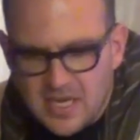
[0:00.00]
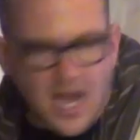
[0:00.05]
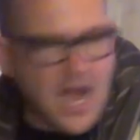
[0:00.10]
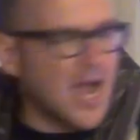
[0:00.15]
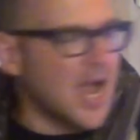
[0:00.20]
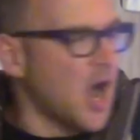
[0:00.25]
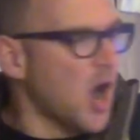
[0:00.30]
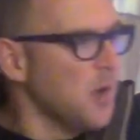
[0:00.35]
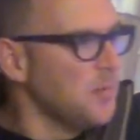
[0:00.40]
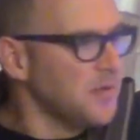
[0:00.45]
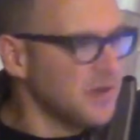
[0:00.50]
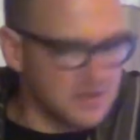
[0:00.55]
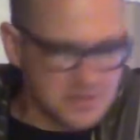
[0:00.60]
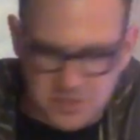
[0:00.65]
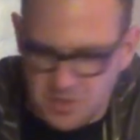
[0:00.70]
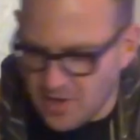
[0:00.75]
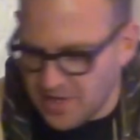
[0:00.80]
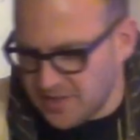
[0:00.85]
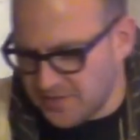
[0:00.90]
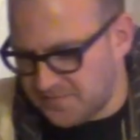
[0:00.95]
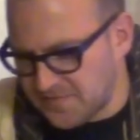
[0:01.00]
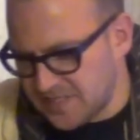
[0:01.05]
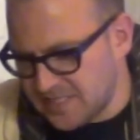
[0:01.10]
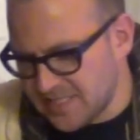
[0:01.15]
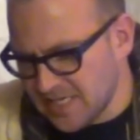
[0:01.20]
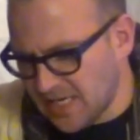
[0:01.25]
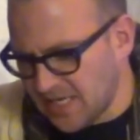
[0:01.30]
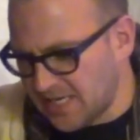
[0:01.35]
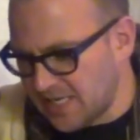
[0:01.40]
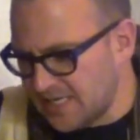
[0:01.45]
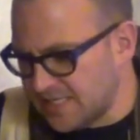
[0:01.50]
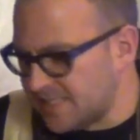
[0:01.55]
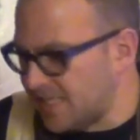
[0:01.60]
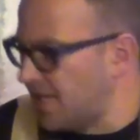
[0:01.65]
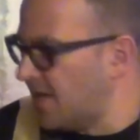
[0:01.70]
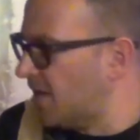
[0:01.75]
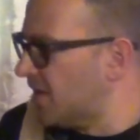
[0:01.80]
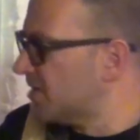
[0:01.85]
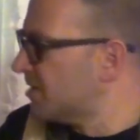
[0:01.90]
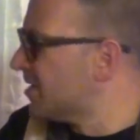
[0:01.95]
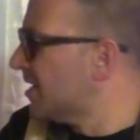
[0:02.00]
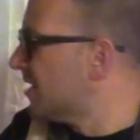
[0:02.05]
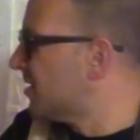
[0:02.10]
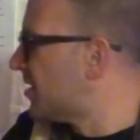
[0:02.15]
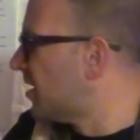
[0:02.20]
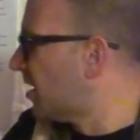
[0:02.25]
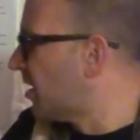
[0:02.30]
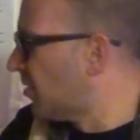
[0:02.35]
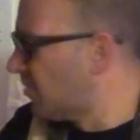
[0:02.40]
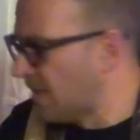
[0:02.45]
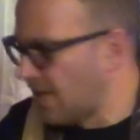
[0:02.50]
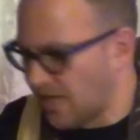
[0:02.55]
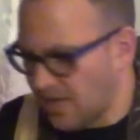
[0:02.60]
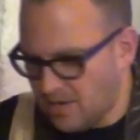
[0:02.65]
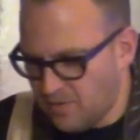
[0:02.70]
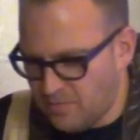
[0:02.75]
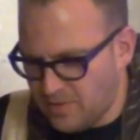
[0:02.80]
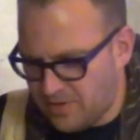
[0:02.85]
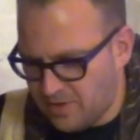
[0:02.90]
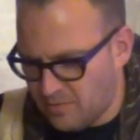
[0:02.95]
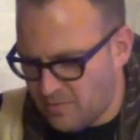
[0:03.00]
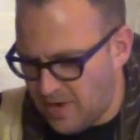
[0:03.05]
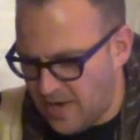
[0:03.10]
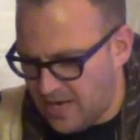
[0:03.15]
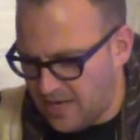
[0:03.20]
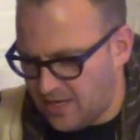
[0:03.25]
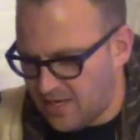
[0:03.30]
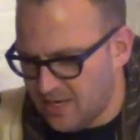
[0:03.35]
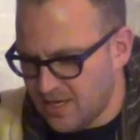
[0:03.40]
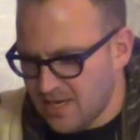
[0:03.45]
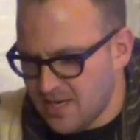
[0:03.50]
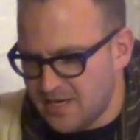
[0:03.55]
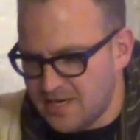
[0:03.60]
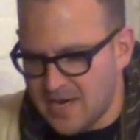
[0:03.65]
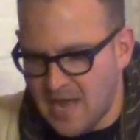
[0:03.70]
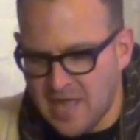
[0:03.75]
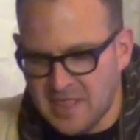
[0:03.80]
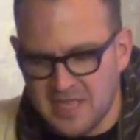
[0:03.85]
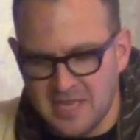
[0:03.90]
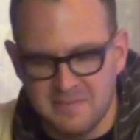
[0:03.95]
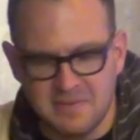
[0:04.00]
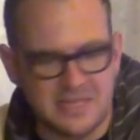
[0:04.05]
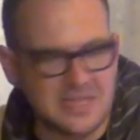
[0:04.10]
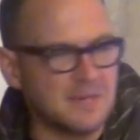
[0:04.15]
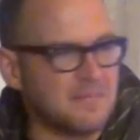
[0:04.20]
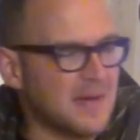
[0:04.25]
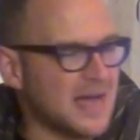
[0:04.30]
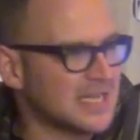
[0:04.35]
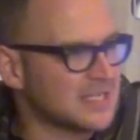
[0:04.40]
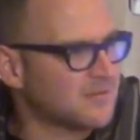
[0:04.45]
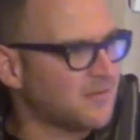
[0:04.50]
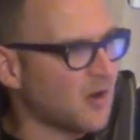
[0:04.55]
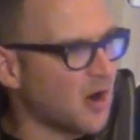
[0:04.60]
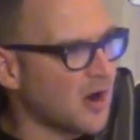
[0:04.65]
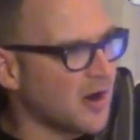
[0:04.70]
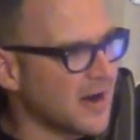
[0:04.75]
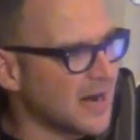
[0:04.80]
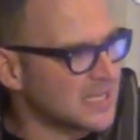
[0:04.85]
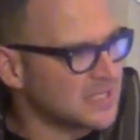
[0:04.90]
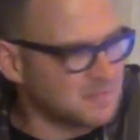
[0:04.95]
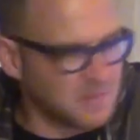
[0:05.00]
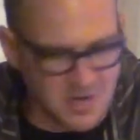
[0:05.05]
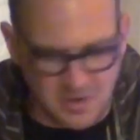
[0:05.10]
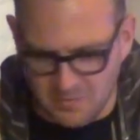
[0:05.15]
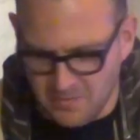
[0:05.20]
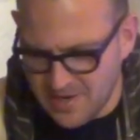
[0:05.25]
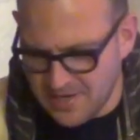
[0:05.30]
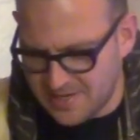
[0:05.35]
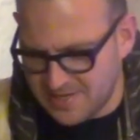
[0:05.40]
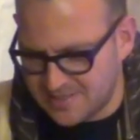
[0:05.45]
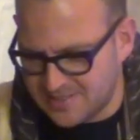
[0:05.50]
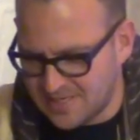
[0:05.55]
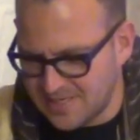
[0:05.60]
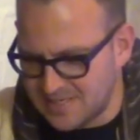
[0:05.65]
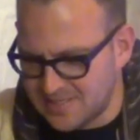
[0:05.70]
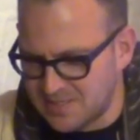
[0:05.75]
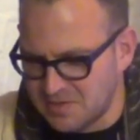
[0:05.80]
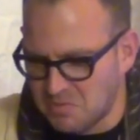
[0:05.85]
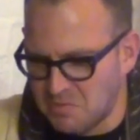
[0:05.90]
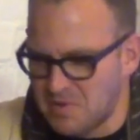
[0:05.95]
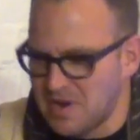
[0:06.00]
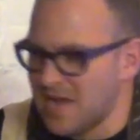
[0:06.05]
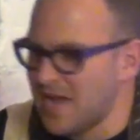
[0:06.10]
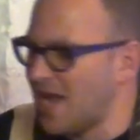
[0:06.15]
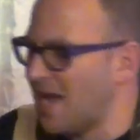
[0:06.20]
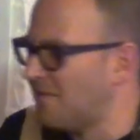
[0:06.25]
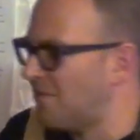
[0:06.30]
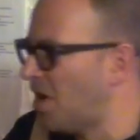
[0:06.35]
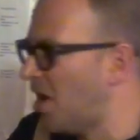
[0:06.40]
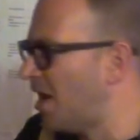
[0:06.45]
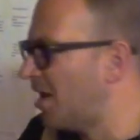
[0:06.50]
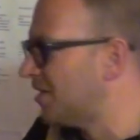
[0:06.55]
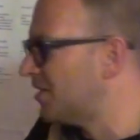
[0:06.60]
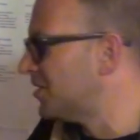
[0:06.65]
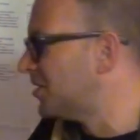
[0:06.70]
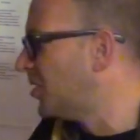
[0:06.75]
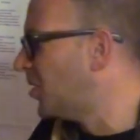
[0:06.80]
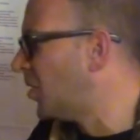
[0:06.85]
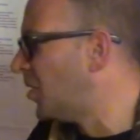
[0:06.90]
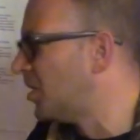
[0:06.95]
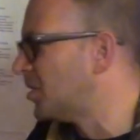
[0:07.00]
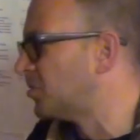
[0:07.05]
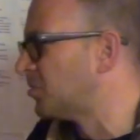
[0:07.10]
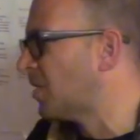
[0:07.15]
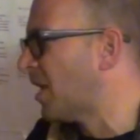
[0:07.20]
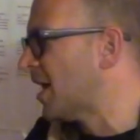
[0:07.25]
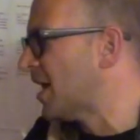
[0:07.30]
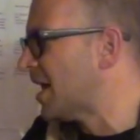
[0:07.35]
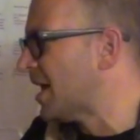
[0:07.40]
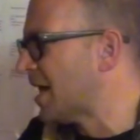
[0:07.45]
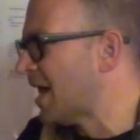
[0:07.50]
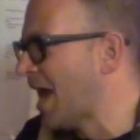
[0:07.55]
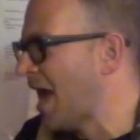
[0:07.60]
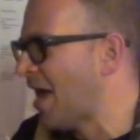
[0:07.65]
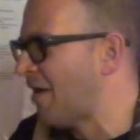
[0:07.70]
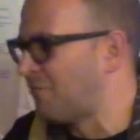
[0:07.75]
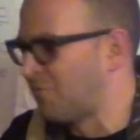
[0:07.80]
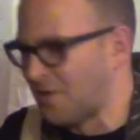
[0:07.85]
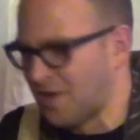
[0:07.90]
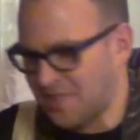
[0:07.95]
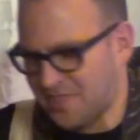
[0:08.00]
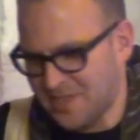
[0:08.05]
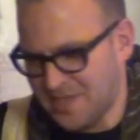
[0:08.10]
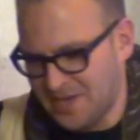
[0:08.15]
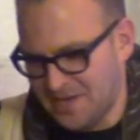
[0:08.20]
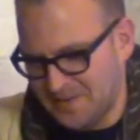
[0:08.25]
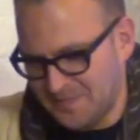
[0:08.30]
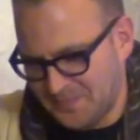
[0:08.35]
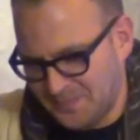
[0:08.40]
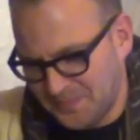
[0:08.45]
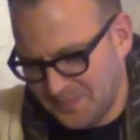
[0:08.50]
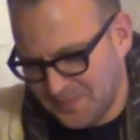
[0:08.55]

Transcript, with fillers: I hope you enjoy the facilities here, says the gorilla with a wink. Nothing but the best for our expert witnesses. We have hot and cold, running, everything.